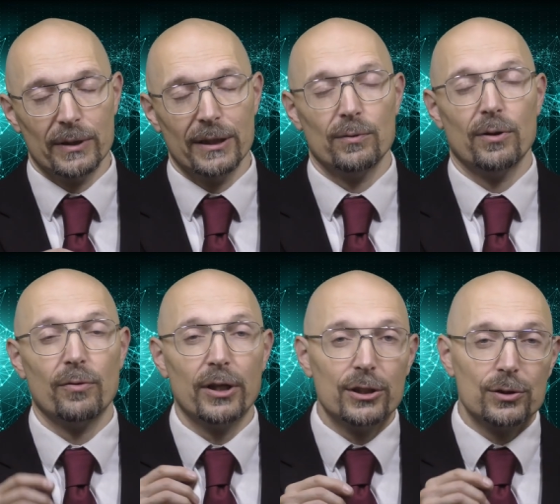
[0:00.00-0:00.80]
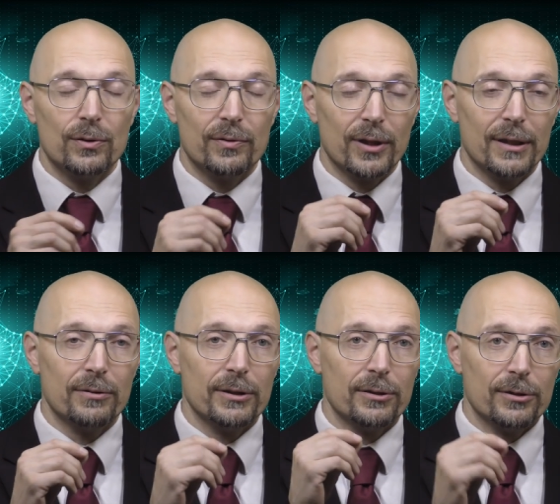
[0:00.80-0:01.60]
We need to arrange to overwrite
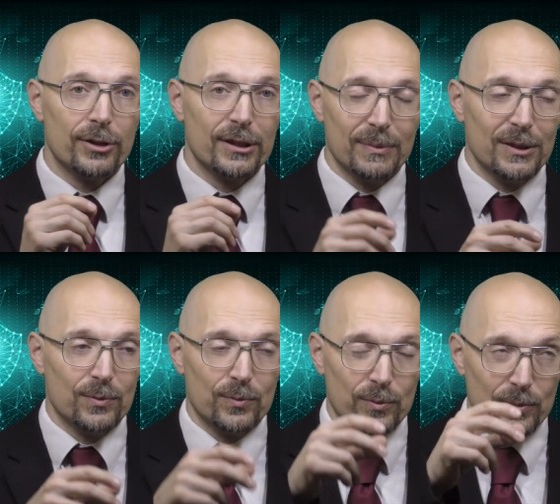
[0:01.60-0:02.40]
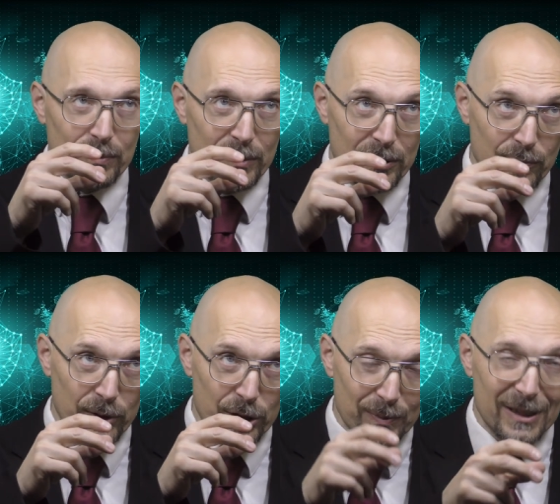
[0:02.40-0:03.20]
the return address, means we,
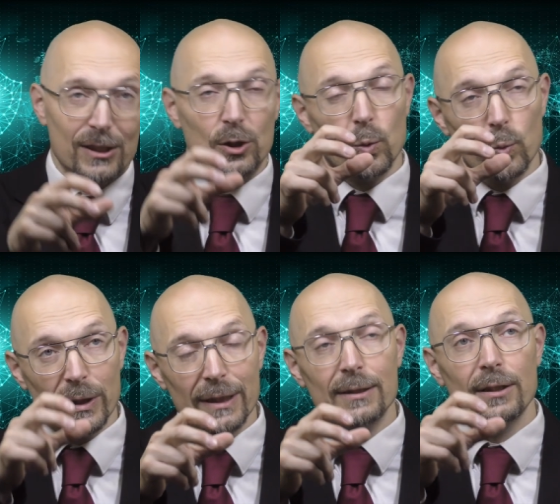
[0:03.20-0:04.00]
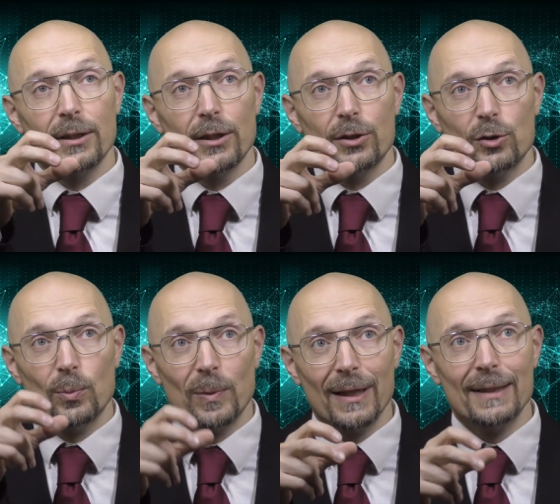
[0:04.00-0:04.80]
which means we need
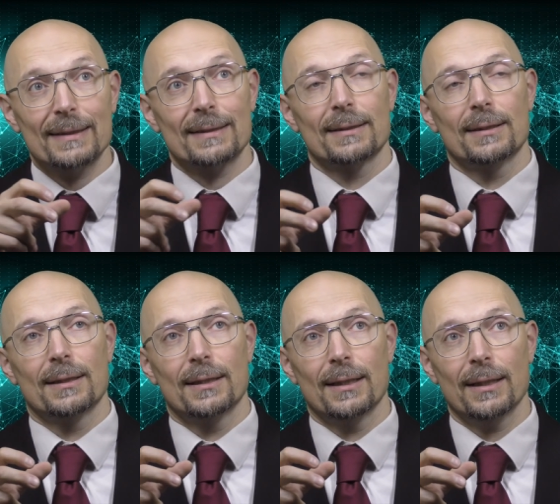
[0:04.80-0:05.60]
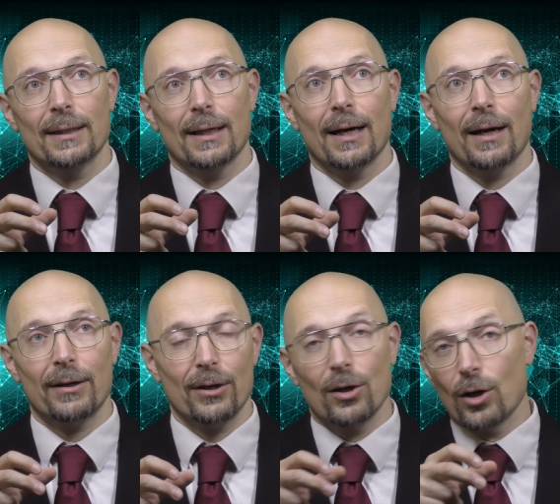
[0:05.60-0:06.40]
to place uh,
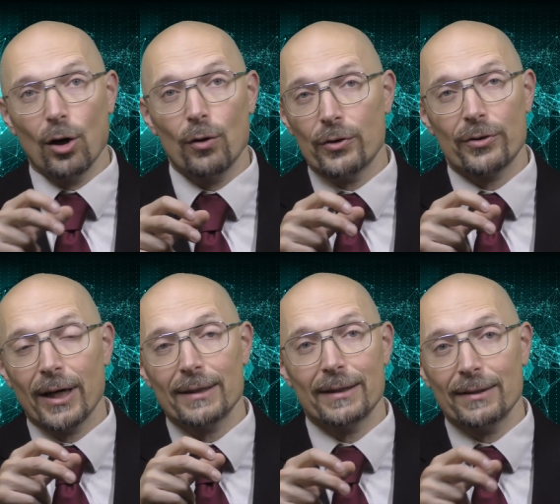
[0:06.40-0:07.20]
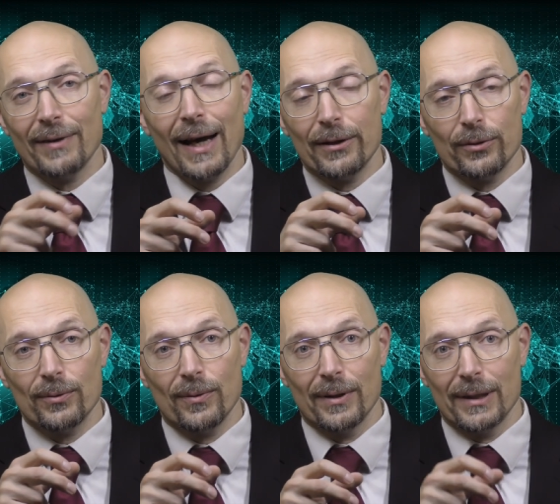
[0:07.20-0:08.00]
our overwriting
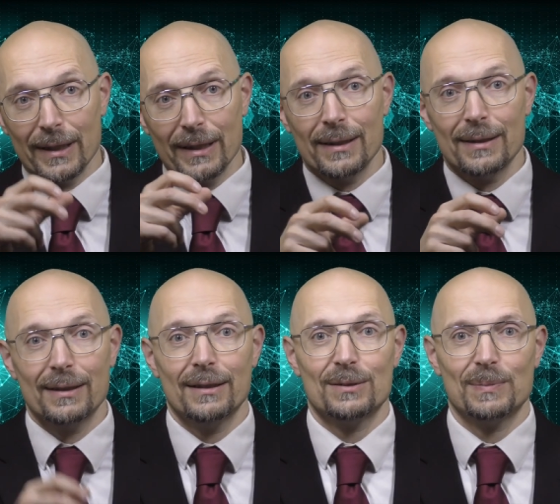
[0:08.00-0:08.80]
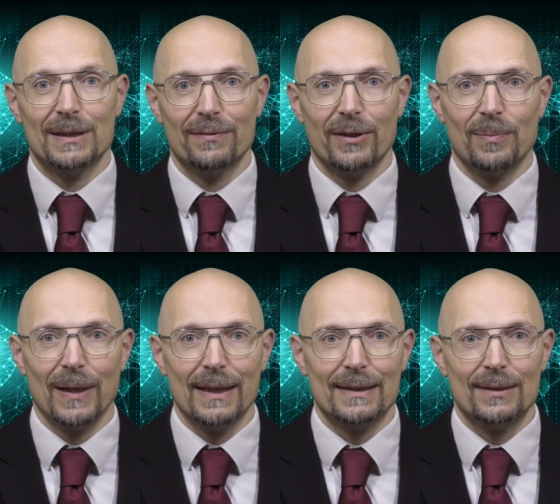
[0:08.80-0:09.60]
value in a specific
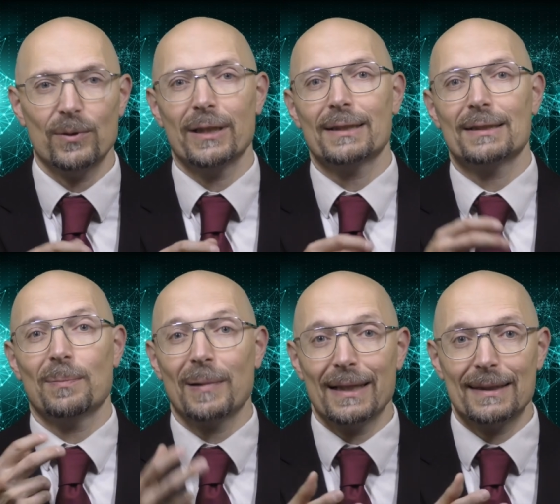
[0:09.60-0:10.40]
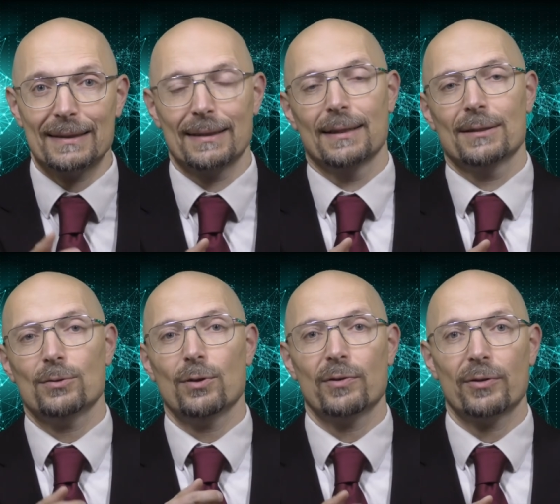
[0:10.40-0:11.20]
place. Where is the place
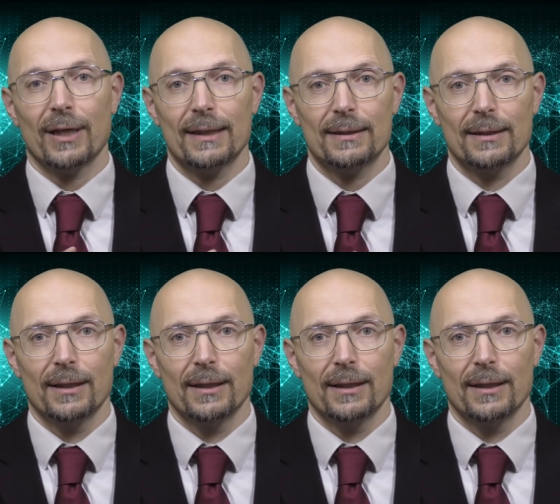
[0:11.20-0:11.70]
to override?